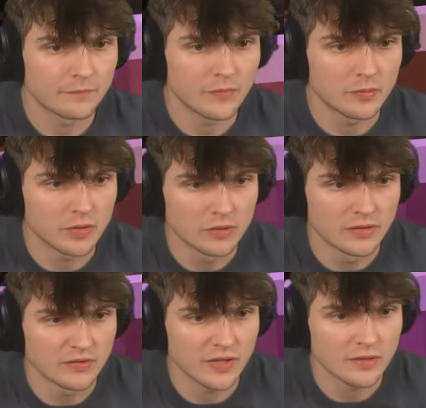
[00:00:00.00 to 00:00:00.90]
There we are.
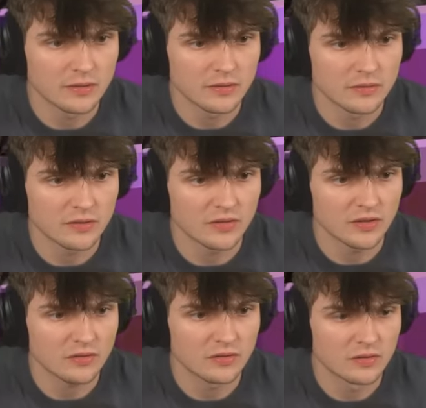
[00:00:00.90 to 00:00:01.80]
What's that? What's
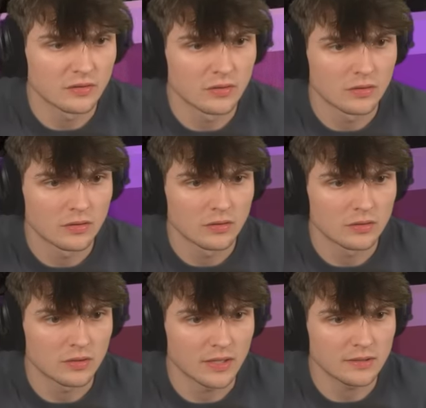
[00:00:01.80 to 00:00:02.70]
this?
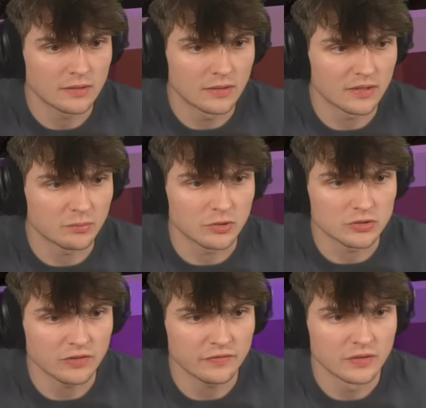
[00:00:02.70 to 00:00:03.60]
Okay. It's blocked
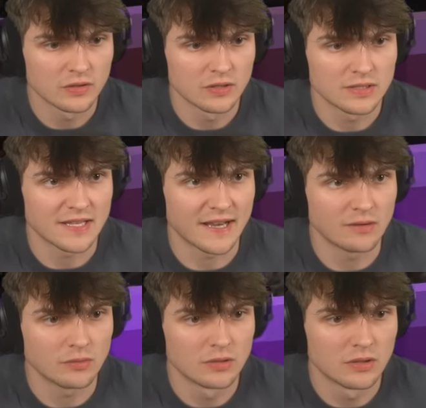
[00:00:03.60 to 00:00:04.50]
off. Get
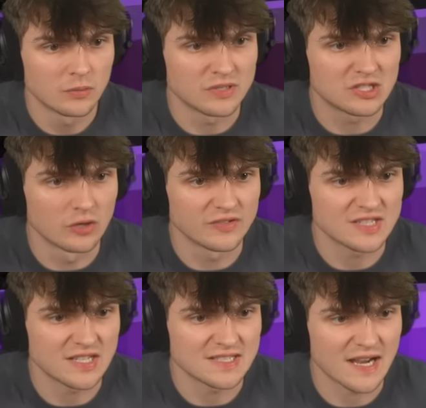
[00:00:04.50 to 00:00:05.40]
out. We still haven't
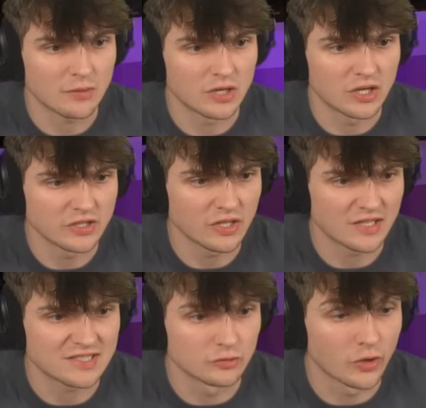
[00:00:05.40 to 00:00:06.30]
seen a Tower Guardian. I
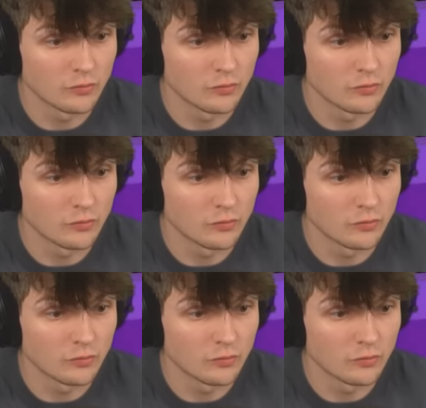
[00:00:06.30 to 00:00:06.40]
still don't...